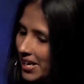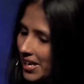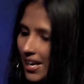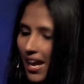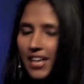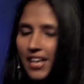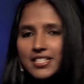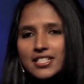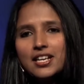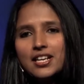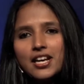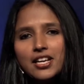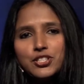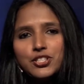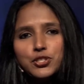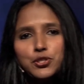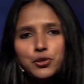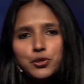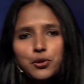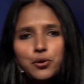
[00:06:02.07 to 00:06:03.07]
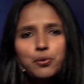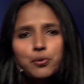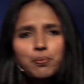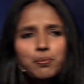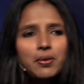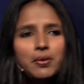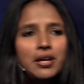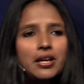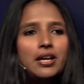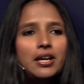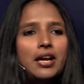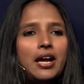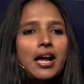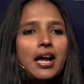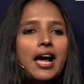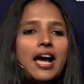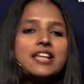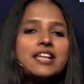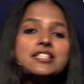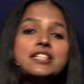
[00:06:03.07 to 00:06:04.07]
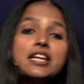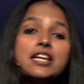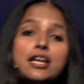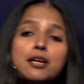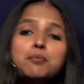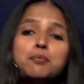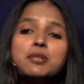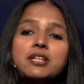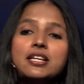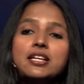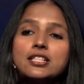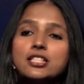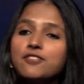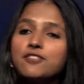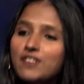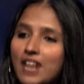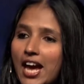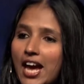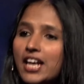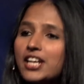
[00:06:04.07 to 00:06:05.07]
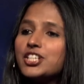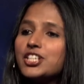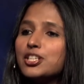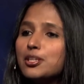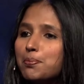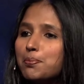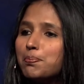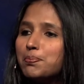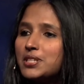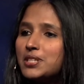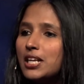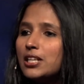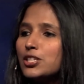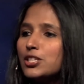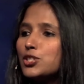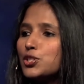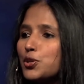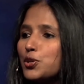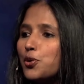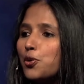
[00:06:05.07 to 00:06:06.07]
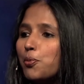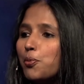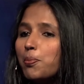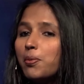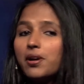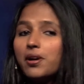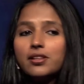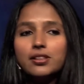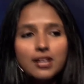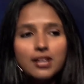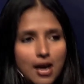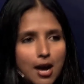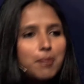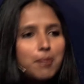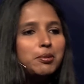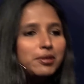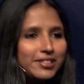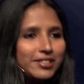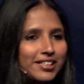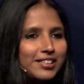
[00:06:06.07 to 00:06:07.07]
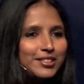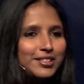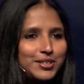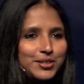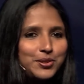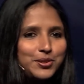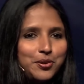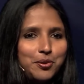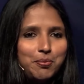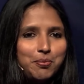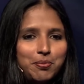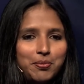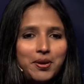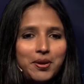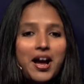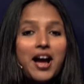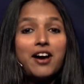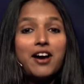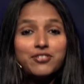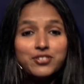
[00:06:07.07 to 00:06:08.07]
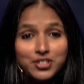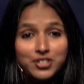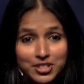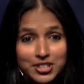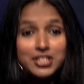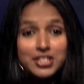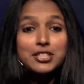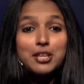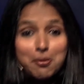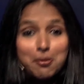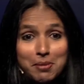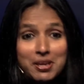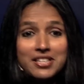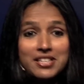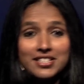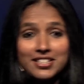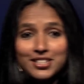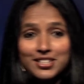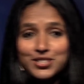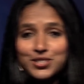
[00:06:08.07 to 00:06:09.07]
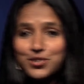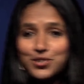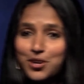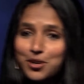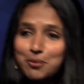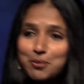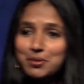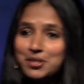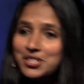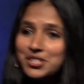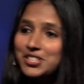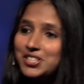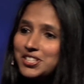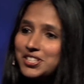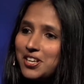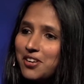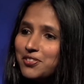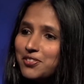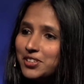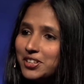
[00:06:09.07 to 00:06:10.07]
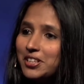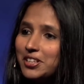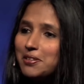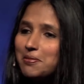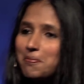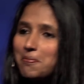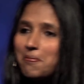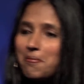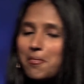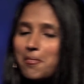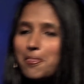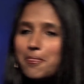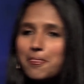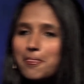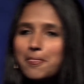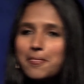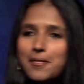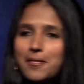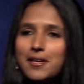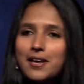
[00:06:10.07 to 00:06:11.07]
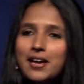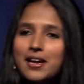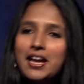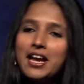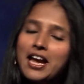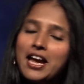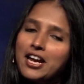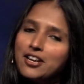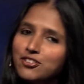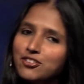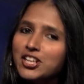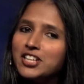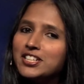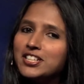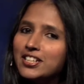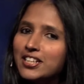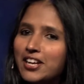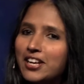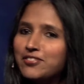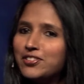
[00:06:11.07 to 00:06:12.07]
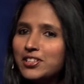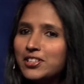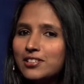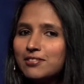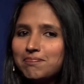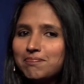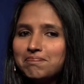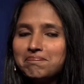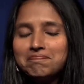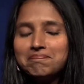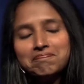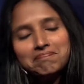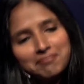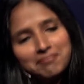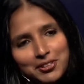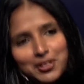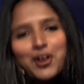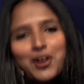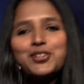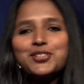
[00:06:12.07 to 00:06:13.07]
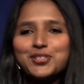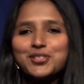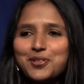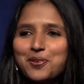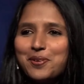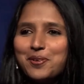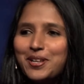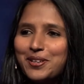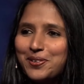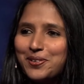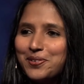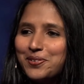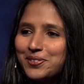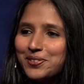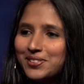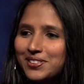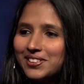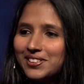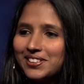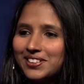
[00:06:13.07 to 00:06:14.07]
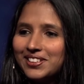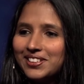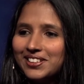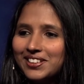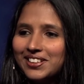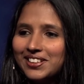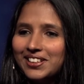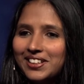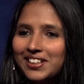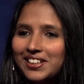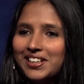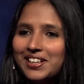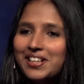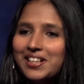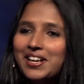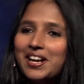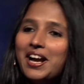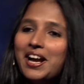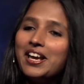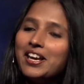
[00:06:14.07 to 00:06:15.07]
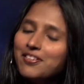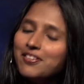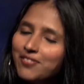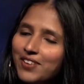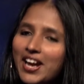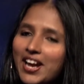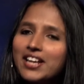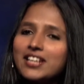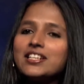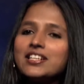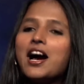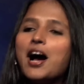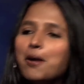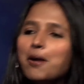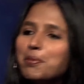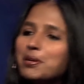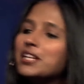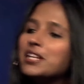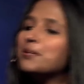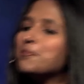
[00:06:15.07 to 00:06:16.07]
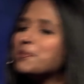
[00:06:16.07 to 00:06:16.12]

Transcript: NASA, as you know, has named its flagship telescope the Hubble telescope after this amazing astronomer's discovery. Henrietta Leavitt, not so well known. In fact, Hubble